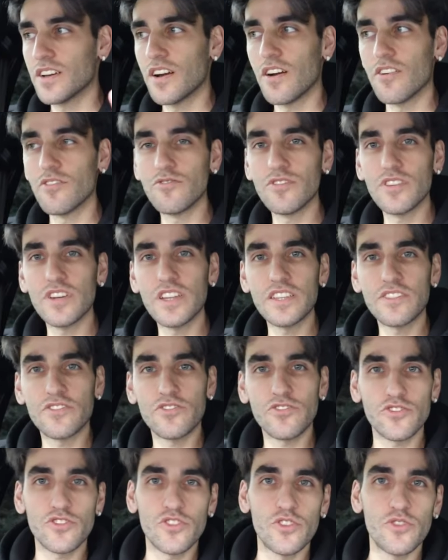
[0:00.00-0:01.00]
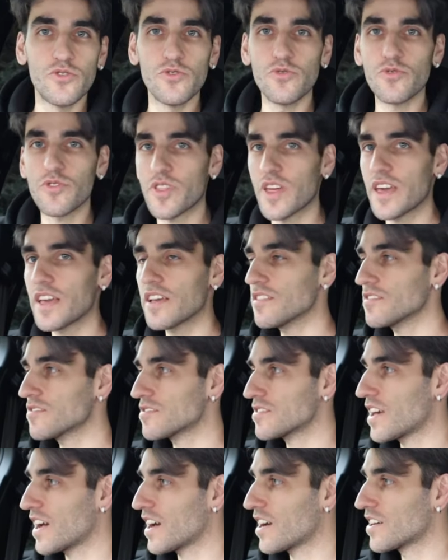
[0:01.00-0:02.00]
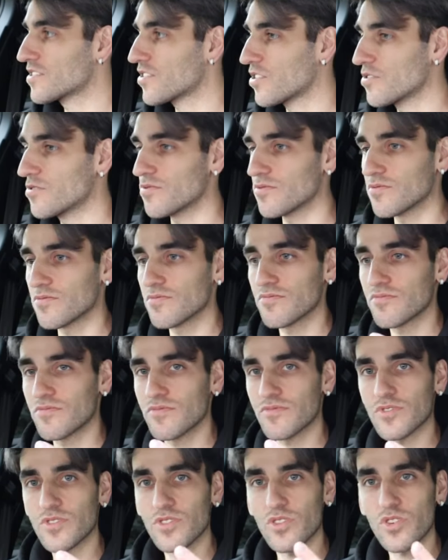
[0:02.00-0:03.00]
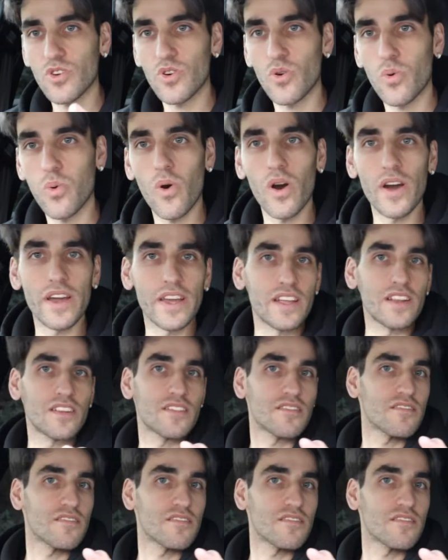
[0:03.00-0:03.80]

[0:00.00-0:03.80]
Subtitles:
only two things that I don't quite